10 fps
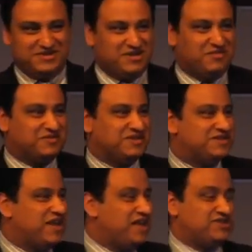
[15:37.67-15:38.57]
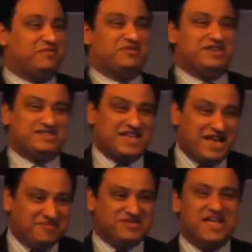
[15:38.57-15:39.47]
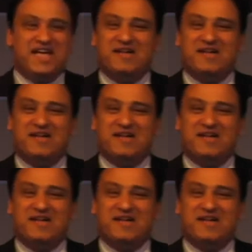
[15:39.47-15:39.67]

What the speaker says: some of these games.